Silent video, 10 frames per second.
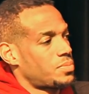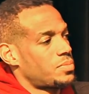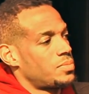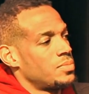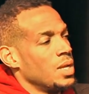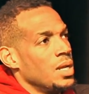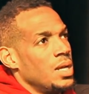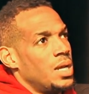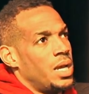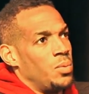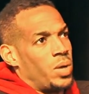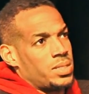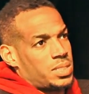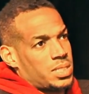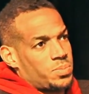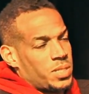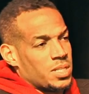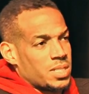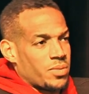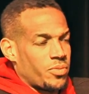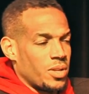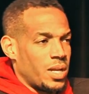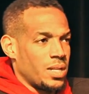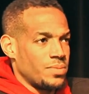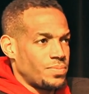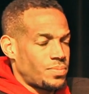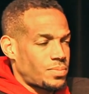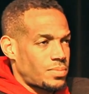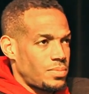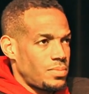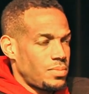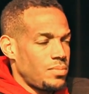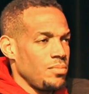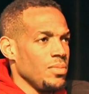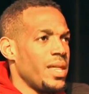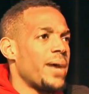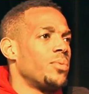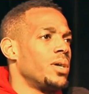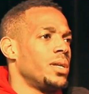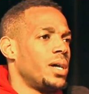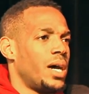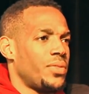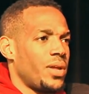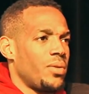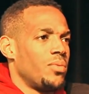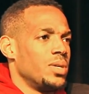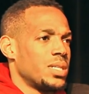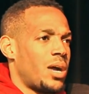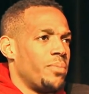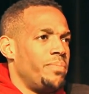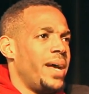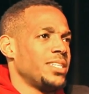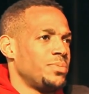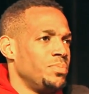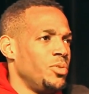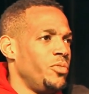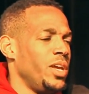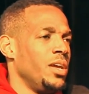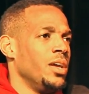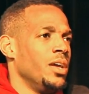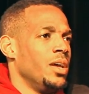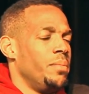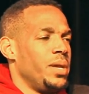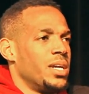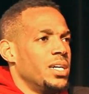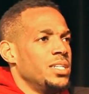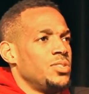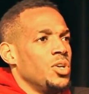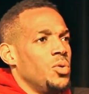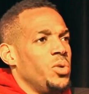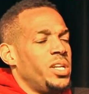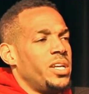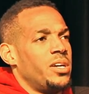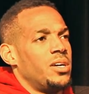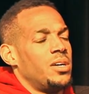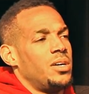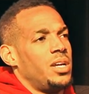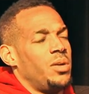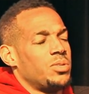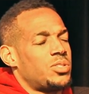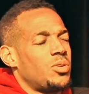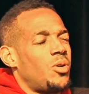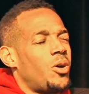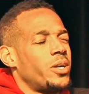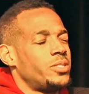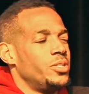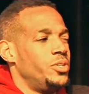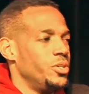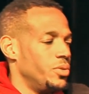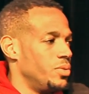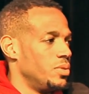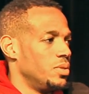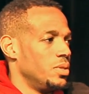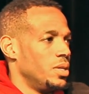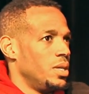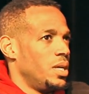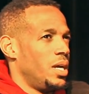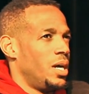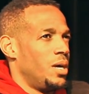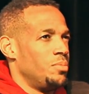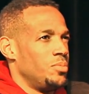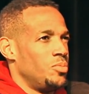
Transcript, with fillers: Chicks. And White Chicks because I feel like that one, I think, was our best movie because we did it was so hard to do. Mm-hmm.